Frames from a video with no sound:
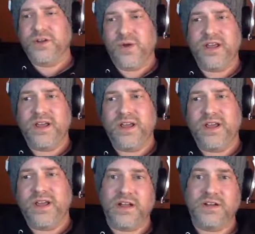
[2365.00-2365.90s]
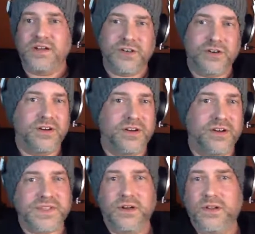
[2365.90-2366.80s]
way if you're not sure if
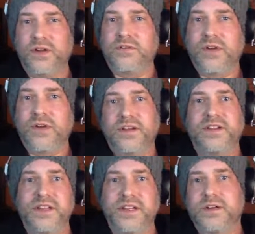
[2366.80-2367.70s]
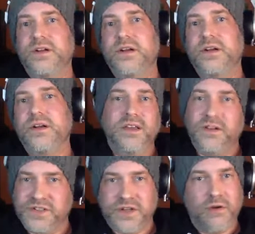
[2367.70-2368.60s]
it's going to look right on the t-shirt,
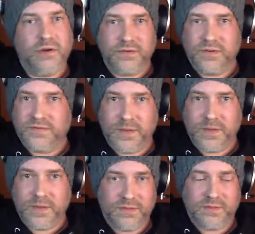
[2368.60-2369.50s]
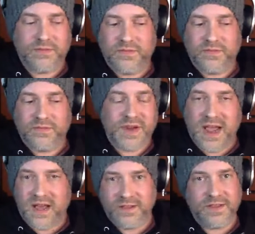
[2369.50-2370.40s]
just going through and flipping
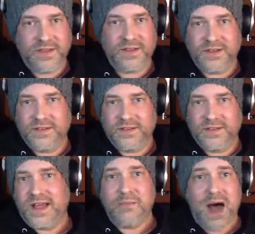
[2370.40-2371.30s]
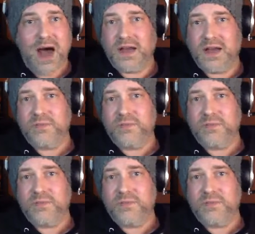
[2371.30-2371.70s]
down the kind of mock-up